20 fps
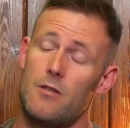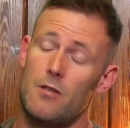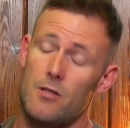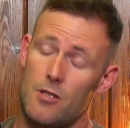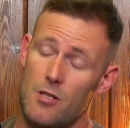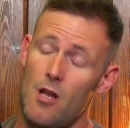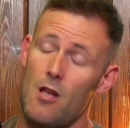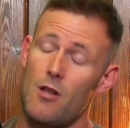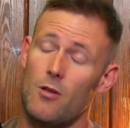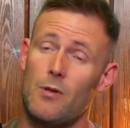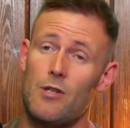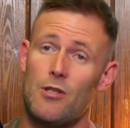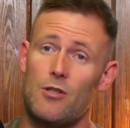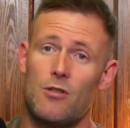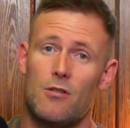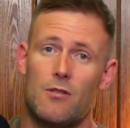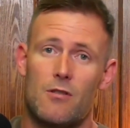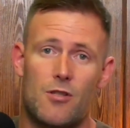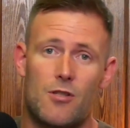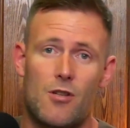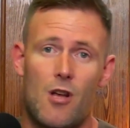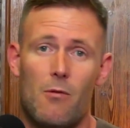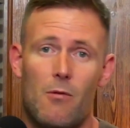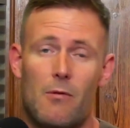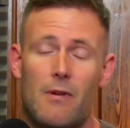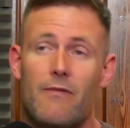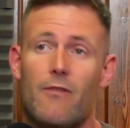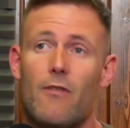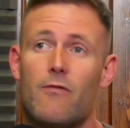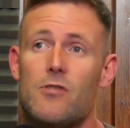start the question to start
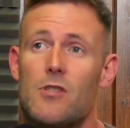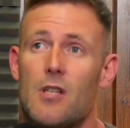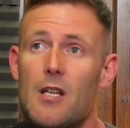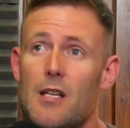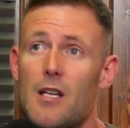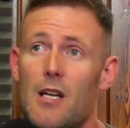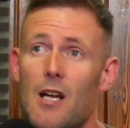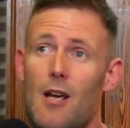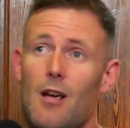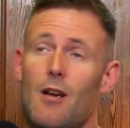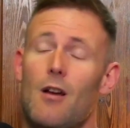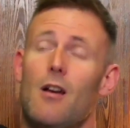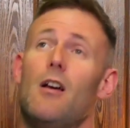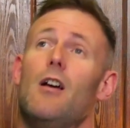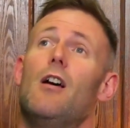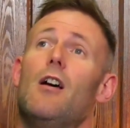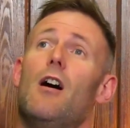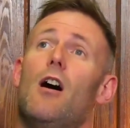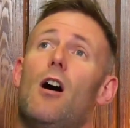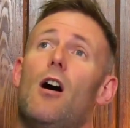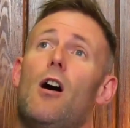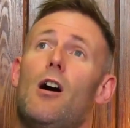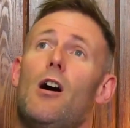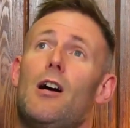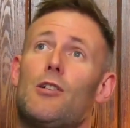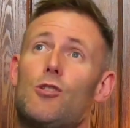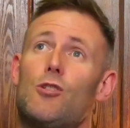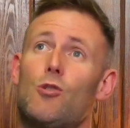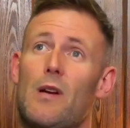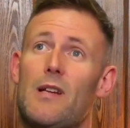with, obviously, I
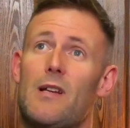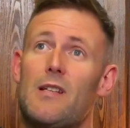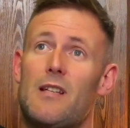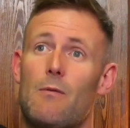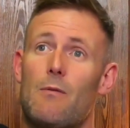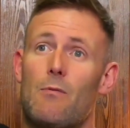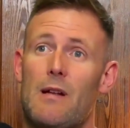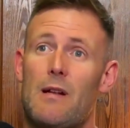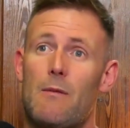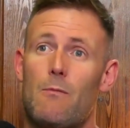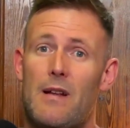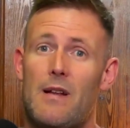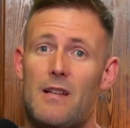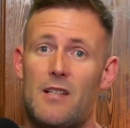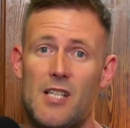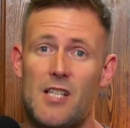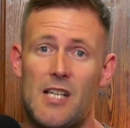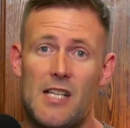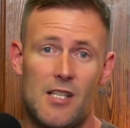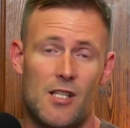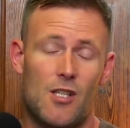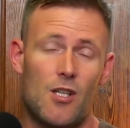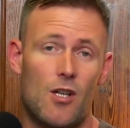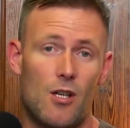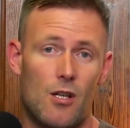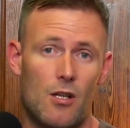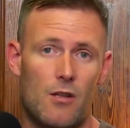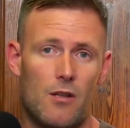joined it when it went syndicate.